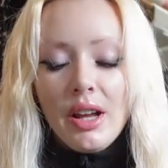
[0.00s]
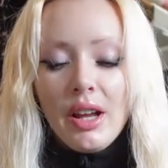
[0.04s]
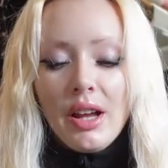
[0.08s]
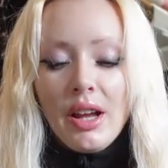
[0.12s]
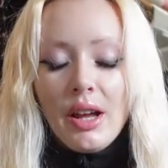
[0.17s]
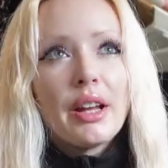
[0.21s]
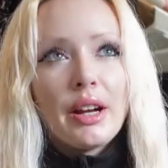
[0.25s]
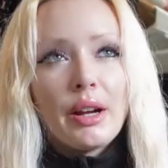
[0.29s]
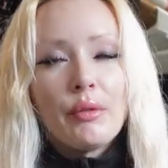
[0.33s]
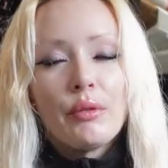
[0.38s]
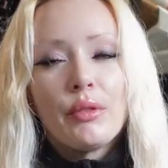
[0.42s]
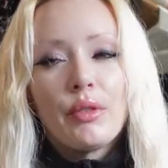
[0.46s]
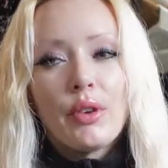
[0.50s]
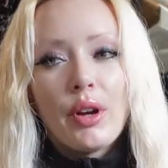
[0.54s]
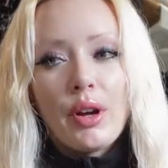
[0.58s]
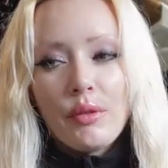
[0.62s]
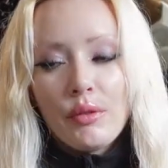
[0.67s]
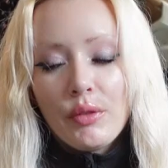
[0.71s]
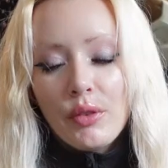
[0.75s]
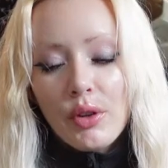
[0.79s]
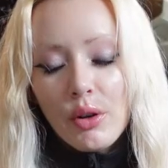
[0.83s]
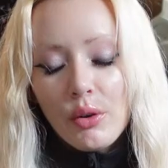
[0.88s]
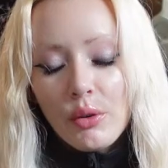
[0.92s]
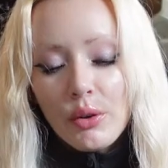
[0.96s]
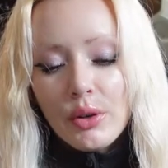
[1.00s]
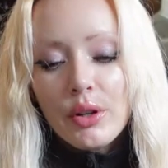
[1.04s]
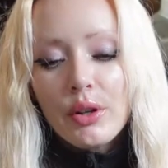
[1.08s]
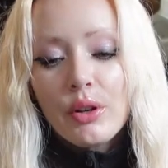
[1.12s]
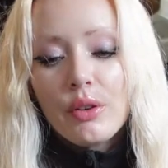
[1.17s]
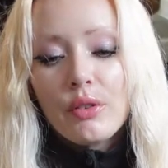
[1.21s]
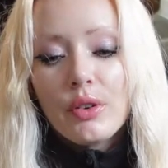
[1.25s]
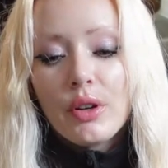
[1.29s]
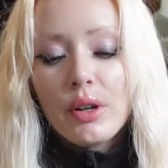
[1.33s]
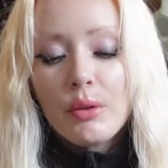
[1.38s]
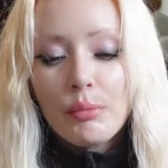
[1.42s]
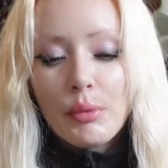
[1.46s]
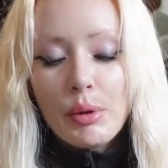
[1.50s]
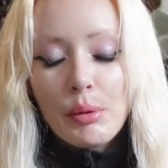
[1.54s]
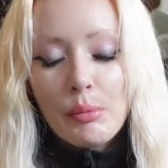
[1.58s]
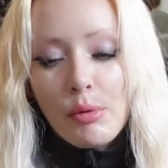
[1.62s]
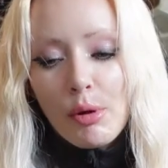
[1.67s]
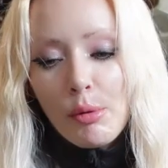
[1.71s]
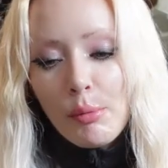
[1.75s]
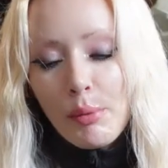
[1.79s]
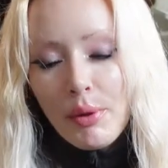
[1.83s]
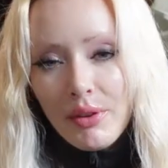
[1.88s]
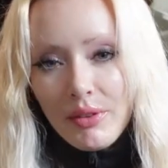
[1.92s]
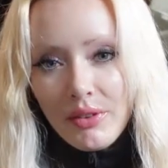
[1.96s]
And I'm going over, and my
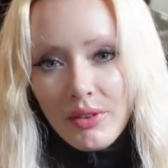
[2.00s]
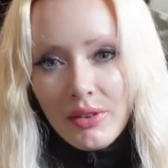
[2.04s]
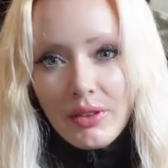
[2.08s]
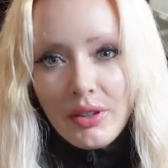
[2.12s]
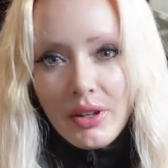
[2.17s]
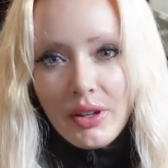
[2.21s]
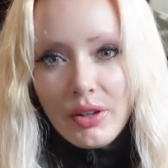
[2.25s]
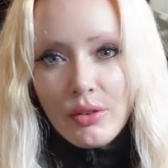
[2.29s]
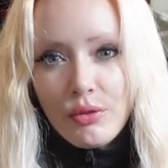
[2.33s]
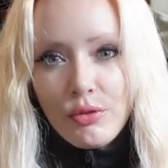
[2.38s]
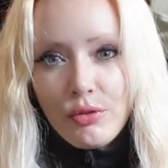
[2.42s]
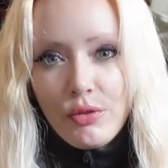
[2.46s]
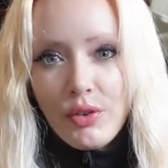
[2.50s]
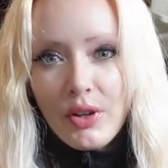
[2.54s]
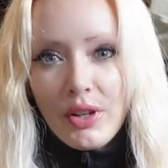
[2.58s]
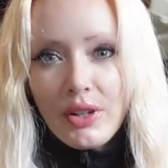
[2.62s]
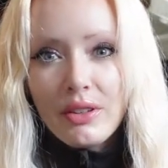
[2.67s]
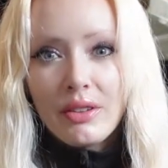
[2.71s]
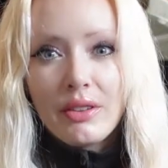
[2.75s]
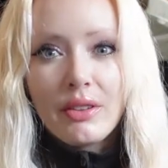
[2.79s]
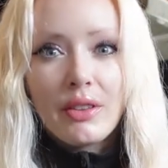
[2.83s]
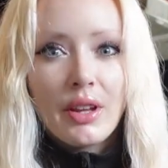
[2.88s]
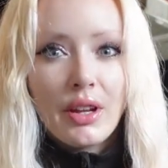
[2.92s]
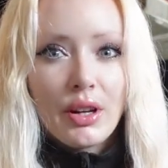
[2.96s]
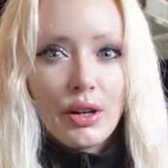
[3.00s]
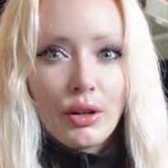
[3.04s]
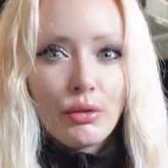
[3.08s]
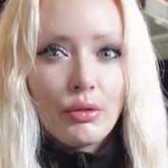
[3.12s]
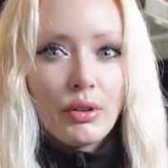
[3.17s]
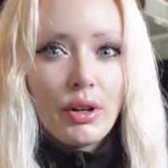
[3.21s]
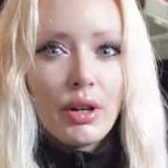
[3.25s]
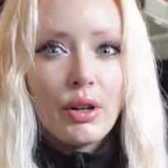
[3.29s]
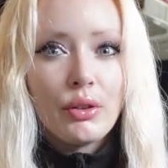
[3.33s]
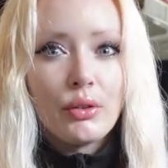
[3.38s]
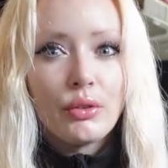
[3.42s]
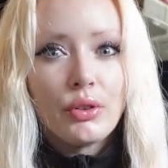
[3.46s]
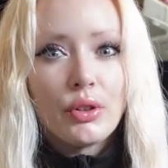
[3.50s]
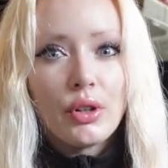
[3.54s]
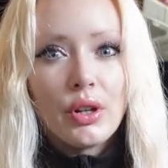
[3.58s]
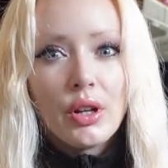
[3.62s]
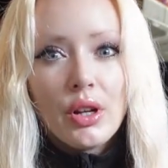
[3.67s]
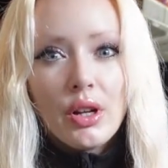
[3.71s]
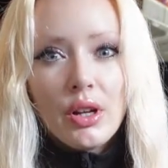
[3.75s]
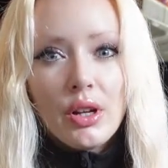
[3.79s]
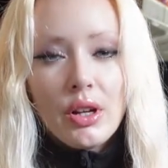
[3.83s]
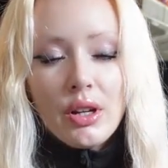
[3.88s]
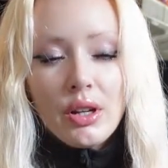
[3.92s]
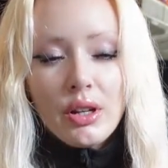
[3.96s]
mom has this like fence thing around
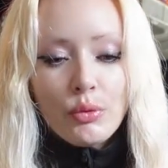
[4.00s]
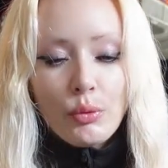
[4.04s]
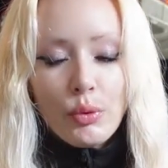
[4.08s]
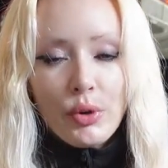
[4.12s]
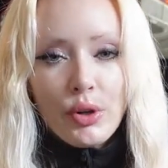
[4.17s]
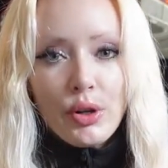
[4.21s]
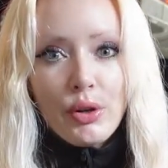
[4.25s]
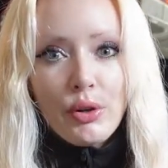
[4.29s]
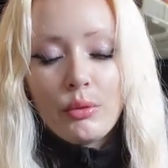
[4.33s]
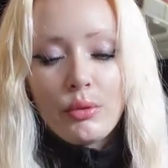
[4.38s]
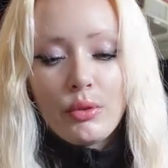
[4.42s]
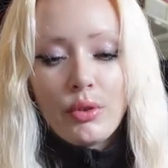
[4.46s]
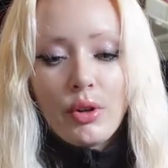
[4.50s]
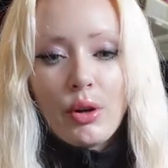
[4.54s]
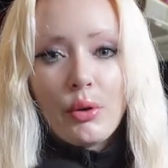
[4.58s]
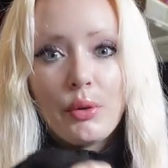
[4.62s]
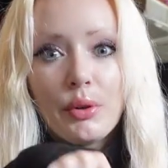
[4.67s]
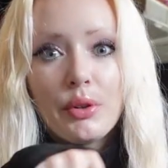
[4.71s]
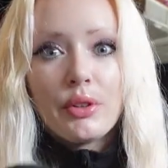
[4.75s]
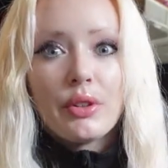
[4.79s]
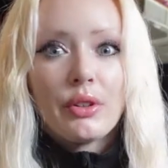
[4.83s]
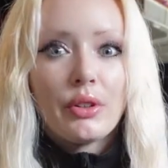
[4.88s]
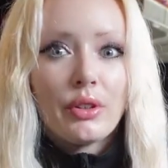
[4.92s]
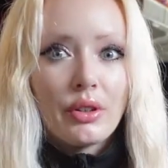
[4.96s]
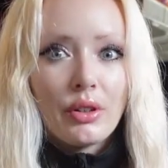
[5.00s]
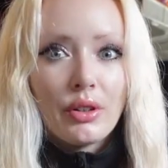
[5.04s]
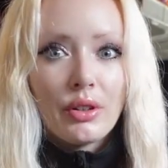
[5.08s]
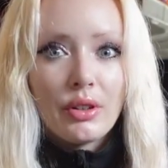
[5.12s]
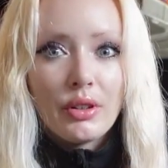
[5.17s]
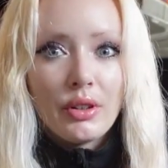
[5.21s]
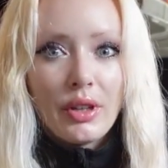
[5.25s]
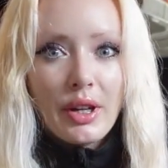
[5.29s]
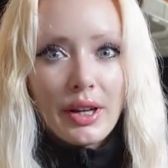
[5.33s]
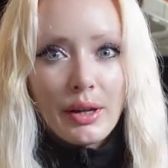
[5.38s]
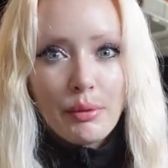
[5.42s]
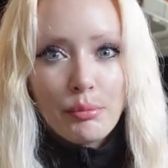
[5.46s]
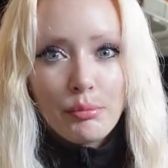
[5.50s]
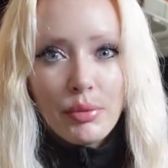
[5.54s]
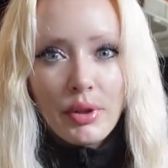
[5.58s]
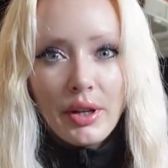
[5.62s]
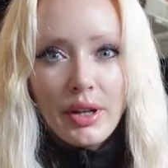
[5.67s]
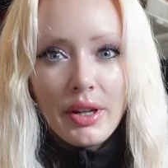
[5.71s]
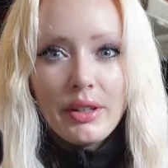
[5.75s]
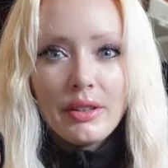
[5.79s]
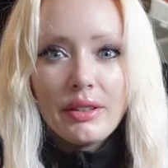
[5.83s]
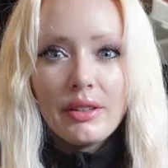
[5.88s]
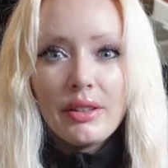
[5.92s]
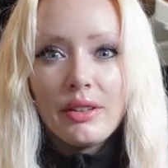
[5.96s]
where you go into her like
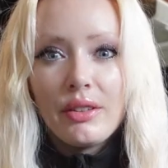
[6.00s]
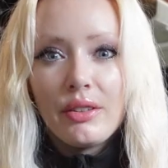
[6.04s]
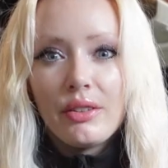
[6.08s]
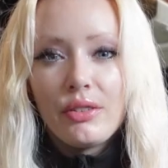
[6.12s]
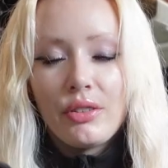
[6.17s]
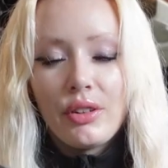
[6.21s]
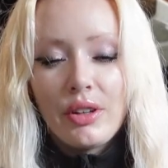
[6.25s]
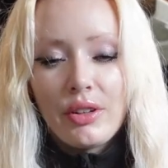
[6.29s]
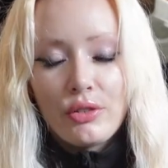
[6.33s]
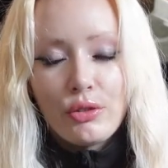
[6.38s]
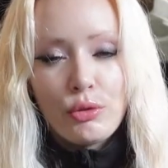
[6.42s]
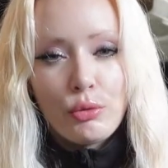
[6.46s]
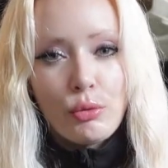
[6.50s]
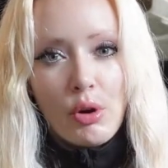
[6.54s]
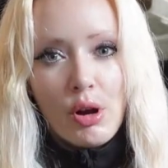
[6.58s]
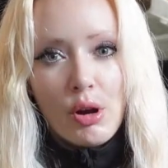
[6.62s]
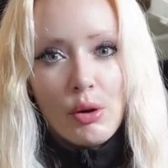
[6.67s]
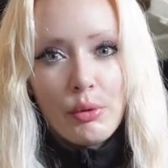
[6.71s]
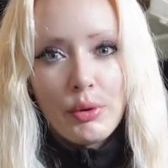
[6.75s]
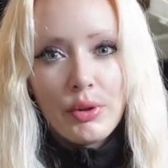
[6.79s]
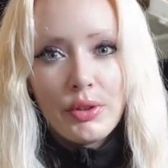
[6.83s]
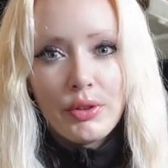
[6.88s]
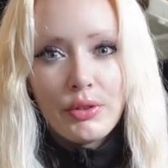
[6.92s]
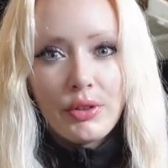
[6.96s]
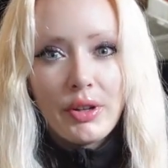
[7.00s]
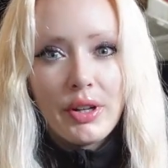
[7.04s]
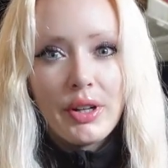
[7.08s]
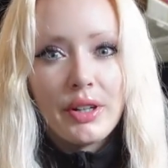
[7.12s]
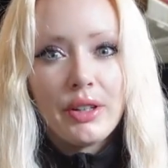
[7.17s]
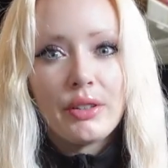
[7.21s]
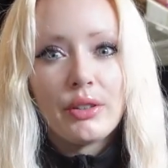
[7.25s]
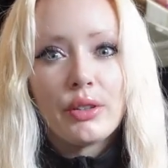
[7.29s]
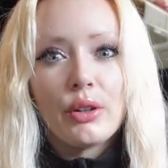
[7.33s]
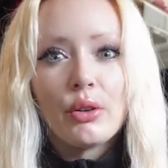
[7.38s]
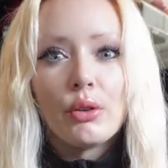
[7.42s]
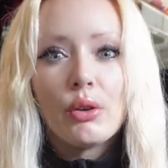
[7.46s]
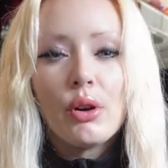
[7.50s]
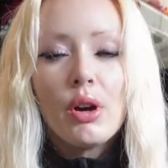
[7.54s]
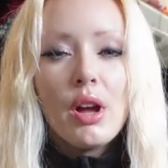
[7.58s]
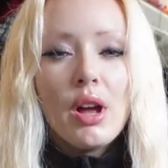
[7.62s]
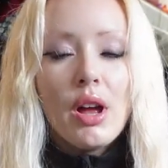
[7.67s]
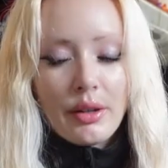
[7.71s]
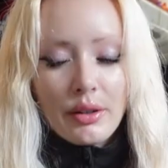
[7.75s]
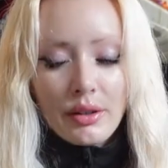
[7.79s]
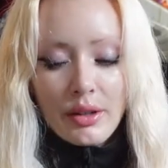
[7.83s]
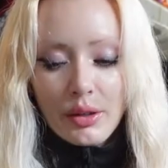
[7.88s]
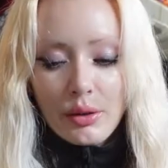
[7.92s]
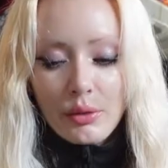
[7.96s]
place because she has chihuahuas, right? So
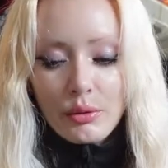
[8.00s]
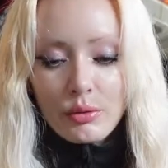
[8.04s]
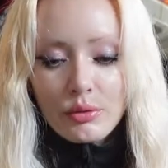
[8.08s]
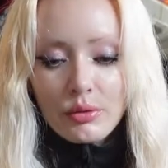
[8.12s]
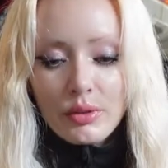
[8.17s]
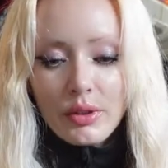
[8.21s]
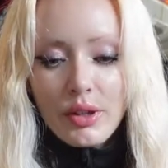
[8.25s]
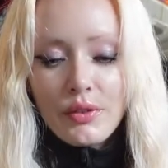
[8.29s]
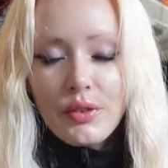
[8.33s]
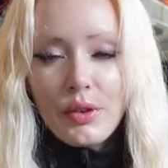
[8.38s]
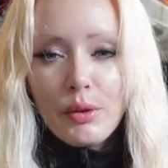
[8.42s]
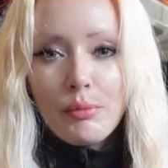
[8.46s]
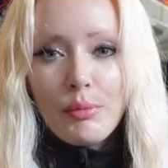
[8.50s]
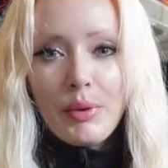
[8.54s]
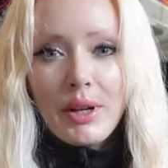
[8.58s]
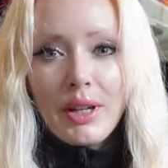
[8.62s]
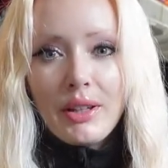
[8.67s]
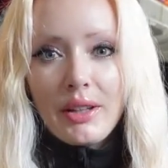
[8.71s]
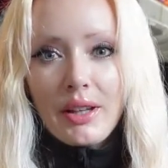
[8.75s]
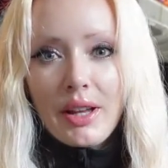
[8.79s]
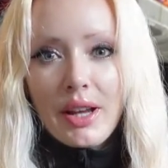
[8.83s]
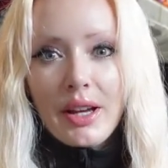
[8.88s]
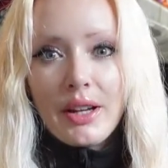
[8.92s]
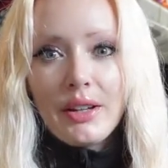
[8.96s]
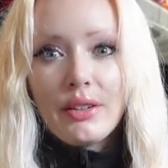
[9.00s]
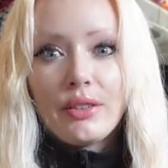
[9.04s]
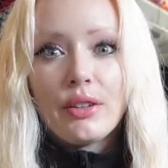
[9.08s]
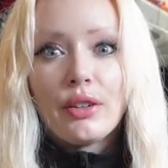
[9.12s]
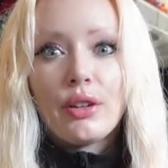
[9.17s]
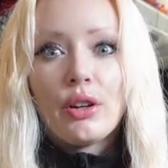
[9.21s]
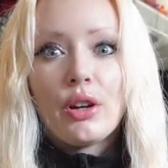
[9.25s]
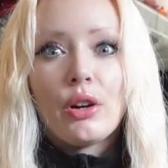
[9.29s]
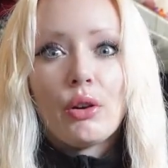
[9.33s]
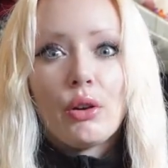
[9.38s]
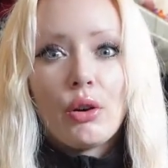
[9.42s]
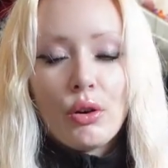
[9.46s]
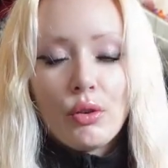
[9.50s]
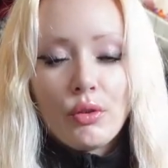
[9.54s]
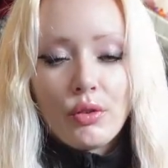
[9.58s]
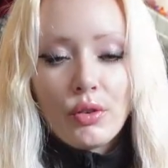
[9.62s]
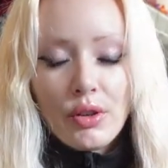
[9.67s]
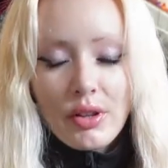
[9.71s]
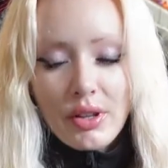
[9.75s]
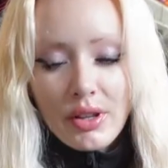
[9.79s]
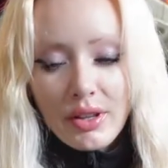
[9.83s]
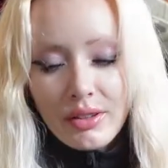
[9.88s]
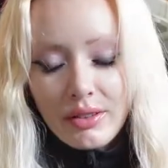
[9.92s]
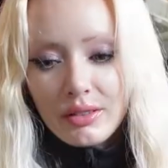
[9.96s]
I like lifted my leg to go over
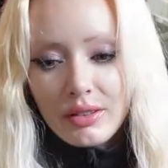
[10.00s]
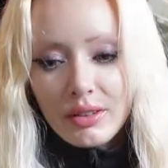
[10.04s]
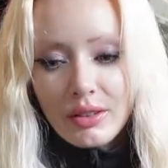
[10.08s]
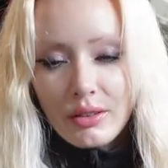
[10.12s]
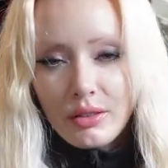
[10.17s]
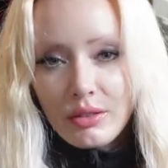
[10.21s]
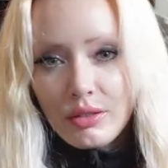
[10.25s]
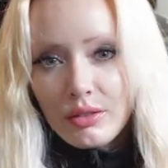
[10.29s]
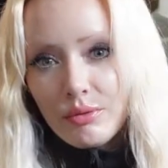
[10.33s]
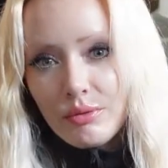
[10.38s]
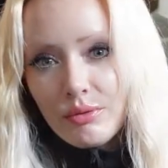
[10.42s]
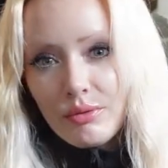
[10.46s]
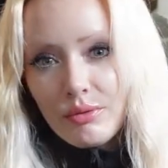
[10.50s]
this little